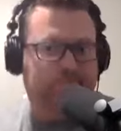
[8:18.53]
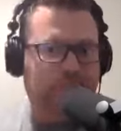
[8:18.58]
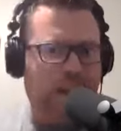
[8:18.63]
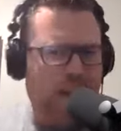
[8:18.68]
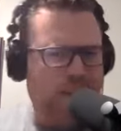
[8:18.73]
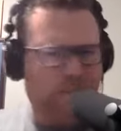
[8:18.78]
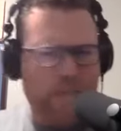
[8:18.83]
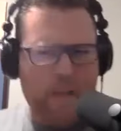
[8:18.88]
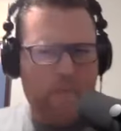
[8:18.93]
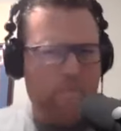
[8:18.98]

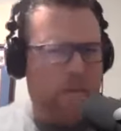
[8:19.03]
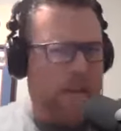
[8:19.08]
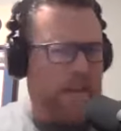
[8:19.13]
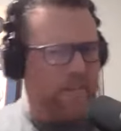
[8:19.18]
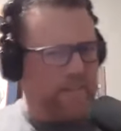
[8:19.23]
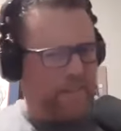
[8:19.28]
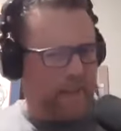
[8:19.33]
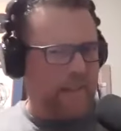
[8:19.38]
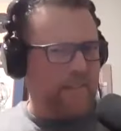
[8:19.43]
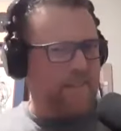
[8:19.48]
If that makes
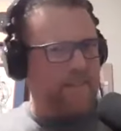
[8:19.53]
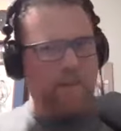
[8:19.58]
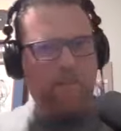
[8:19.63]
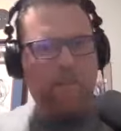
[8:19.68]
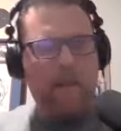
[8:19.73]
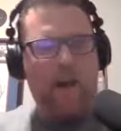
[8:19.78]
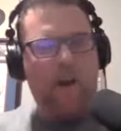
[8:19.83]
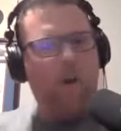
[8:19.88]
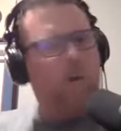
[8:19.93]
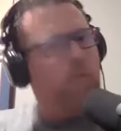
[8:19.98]
sense, I
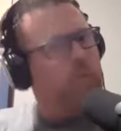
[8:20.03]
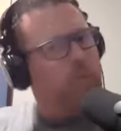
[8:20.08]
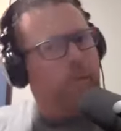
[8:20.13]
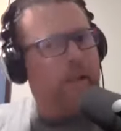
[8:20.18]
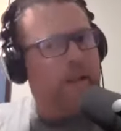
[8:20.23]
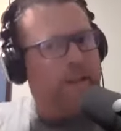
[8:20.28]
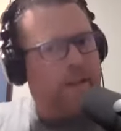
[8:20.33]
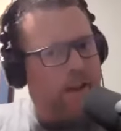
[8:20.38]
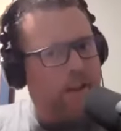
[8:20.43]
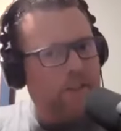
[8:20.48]
mean,
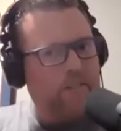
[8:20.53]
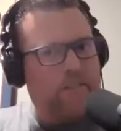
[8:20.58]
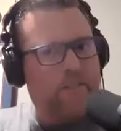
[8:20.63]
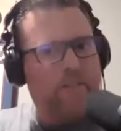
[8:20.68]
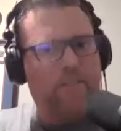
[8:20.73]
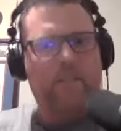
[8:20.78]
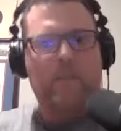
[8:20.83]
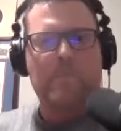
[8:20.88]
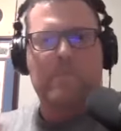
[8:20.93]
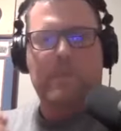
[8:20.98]
hopefully it does
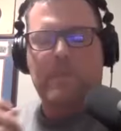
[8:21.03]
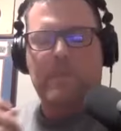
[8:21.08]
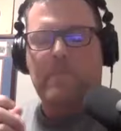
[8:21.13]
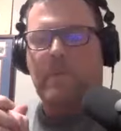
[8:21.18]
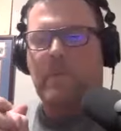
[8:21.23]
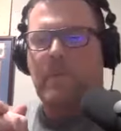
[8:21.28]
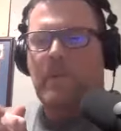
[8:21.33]
to some people.